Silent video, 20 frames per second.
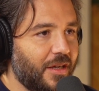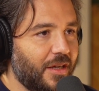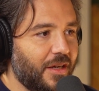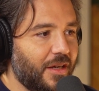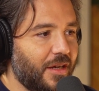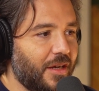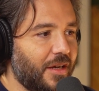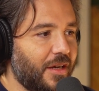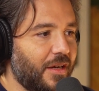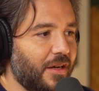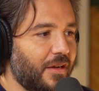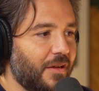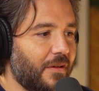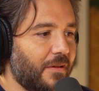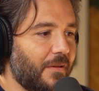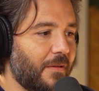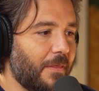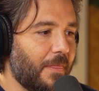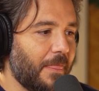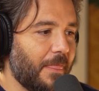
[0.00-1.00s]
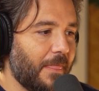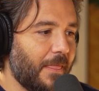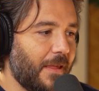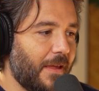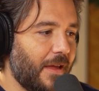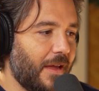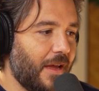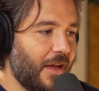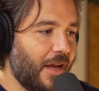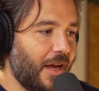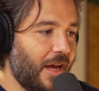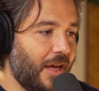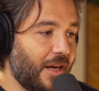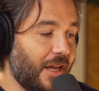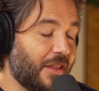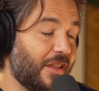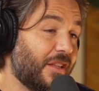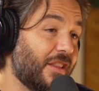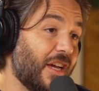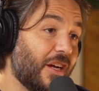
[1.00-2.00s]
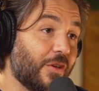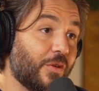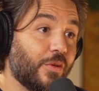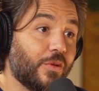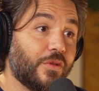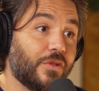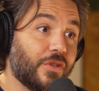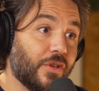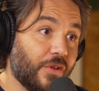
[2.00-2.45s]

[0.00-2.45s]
And I think that goes